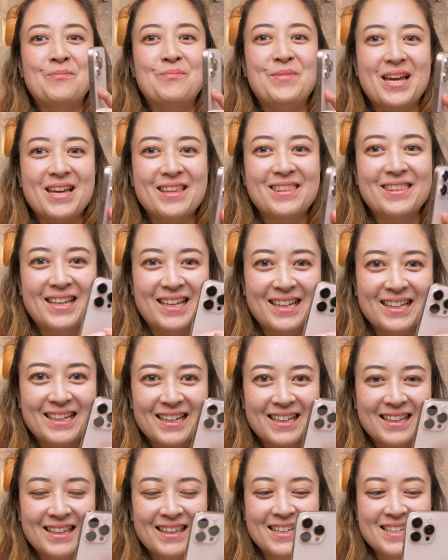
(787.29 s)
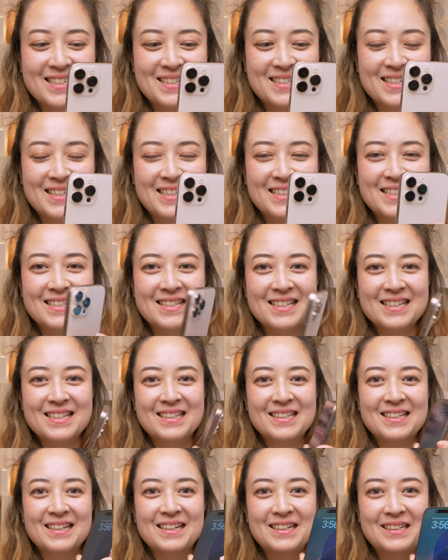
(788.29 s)
may think this is
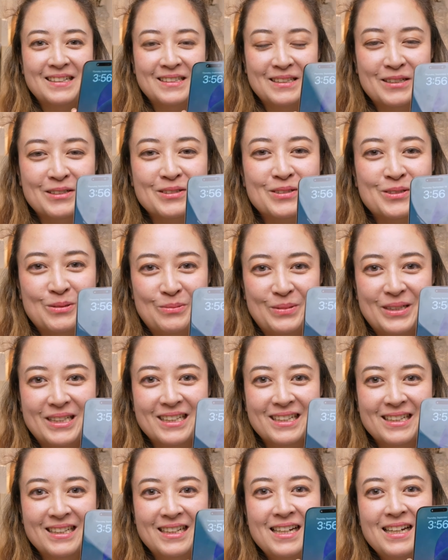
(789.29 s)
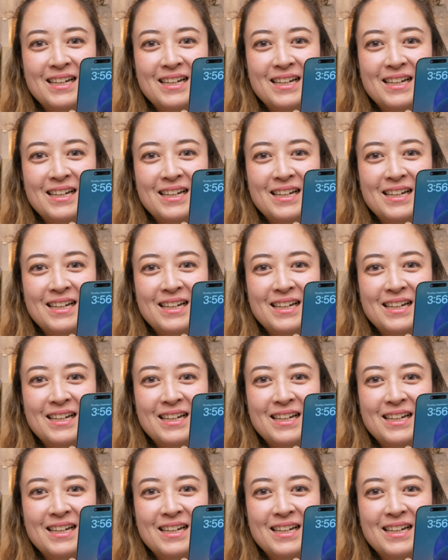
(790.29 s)
a little too big.